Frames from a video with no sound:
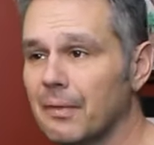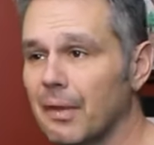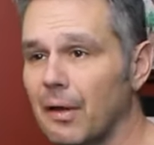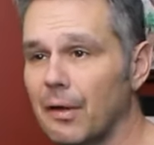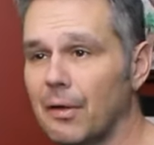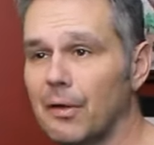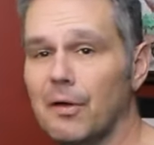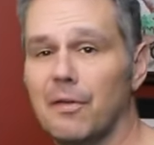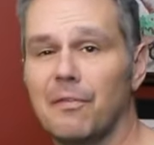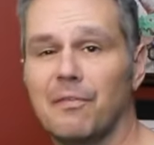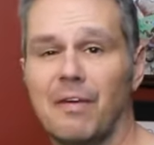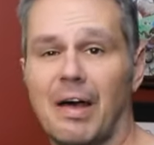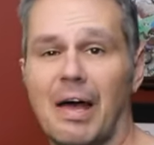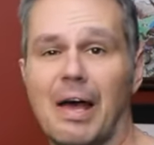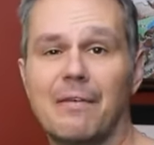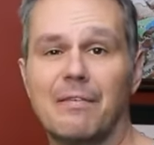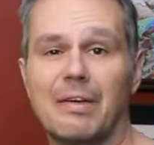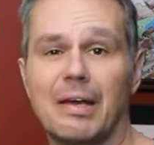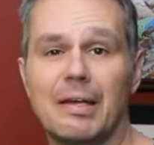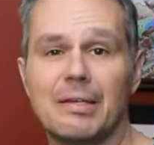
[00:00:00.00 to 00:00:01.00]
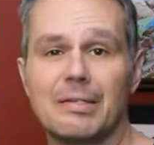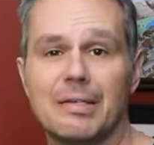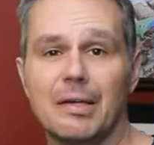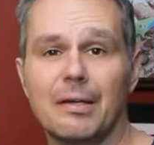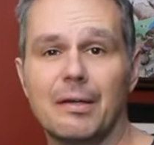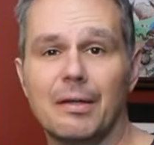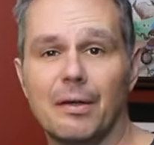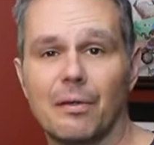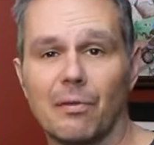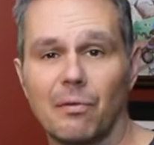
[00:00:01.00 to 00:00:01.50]
a good 5/8
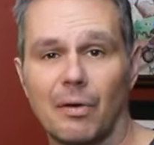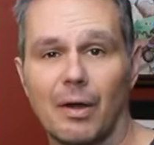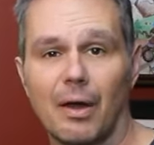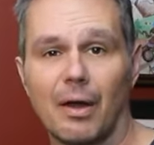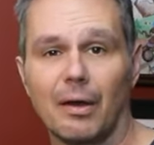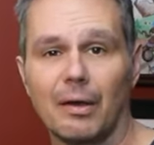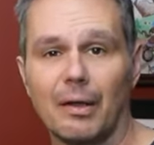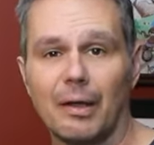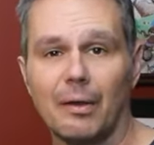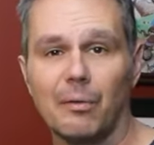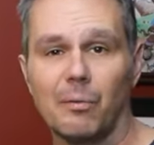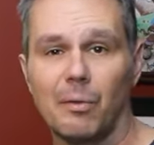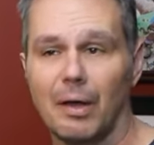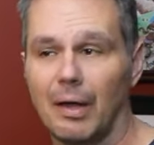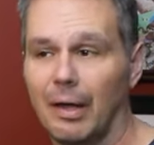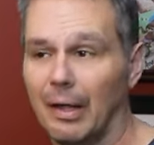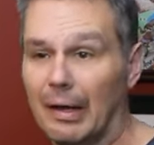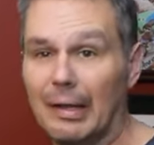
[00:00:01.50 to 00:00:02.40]
into your throttle anyway,